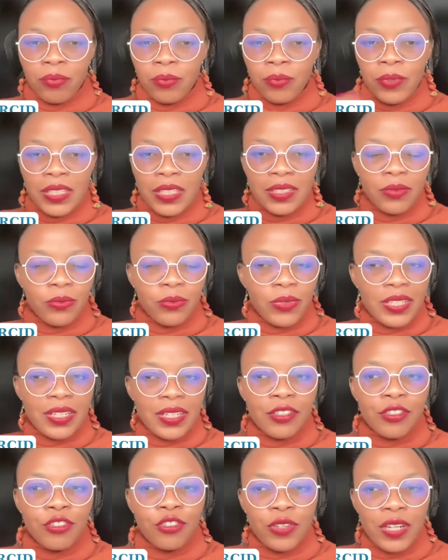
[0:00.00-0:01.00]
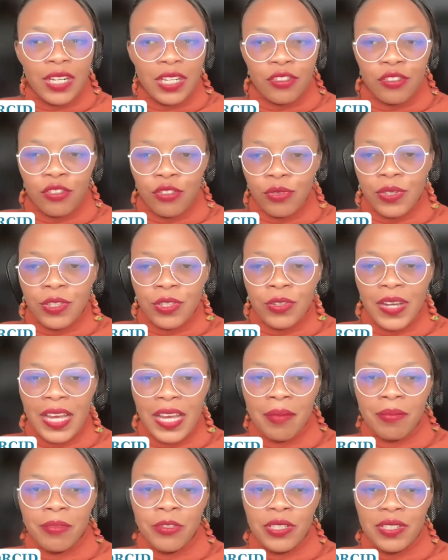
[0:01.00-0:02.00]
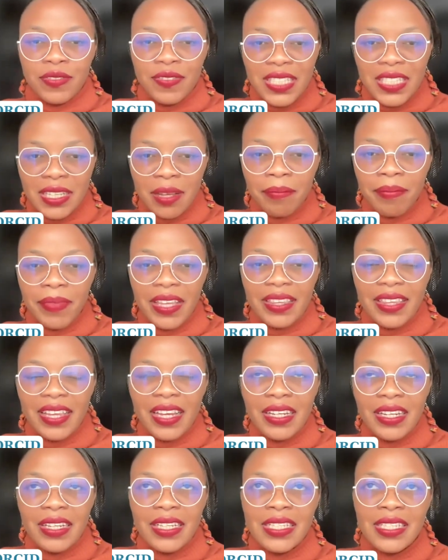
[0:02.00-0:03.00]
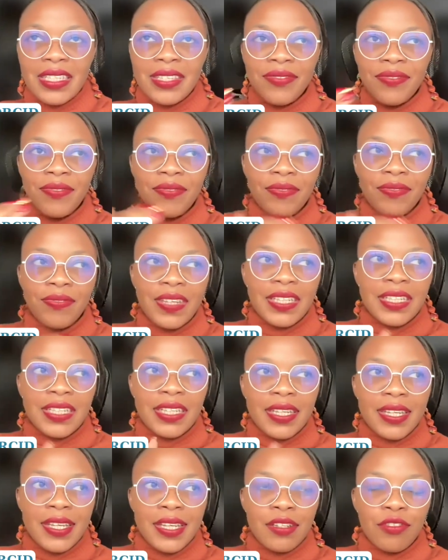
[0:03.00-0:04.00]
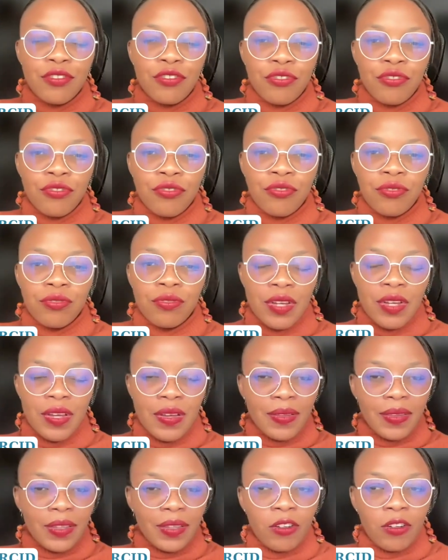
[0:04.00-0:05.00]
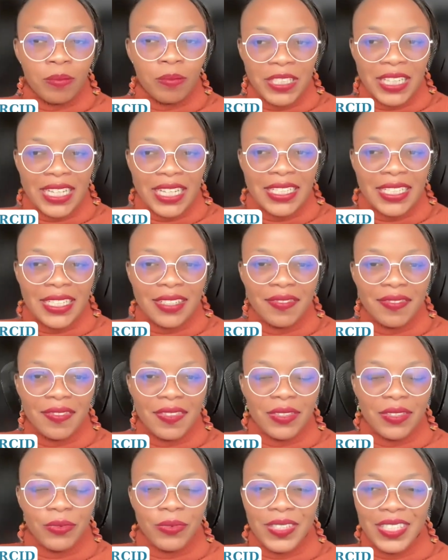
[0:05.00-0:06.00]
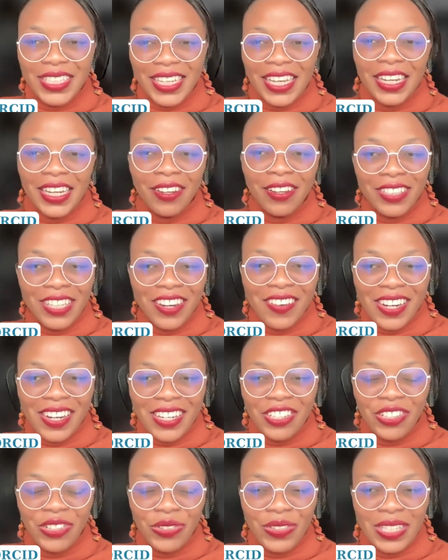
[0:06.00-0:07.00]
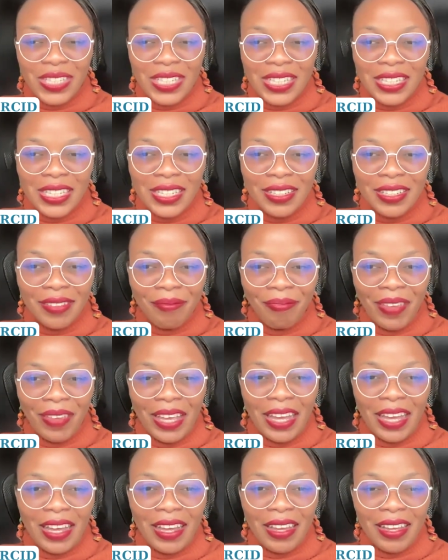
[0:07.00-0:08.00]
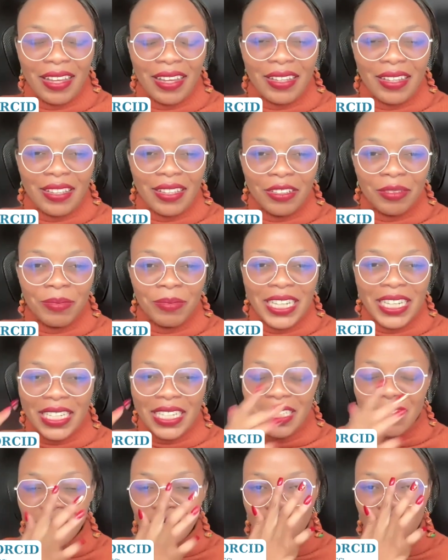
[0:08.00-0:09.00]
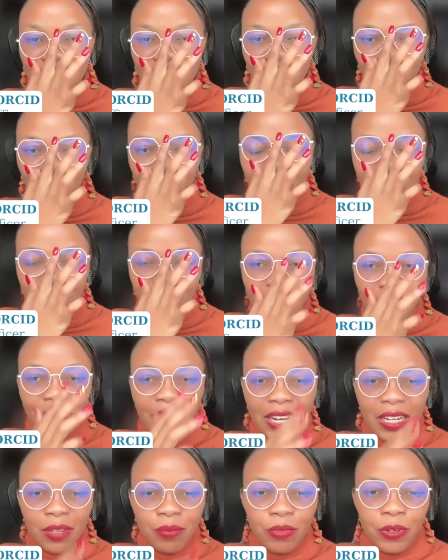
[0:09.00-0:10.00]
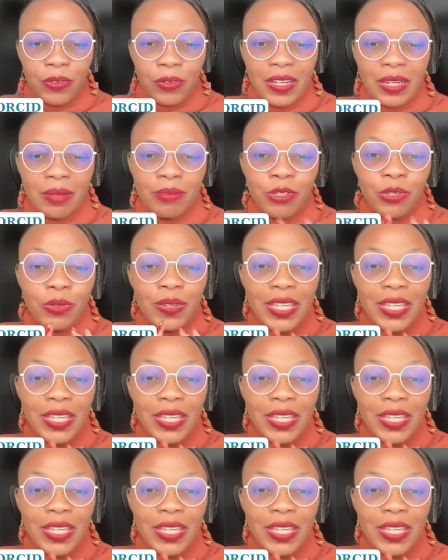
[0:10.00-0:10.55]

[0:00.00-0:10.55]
What are you trying to do with your app? So if it's something that is feeding into the objectives, once again, I'll direct you to the objectives of the two different grant programs.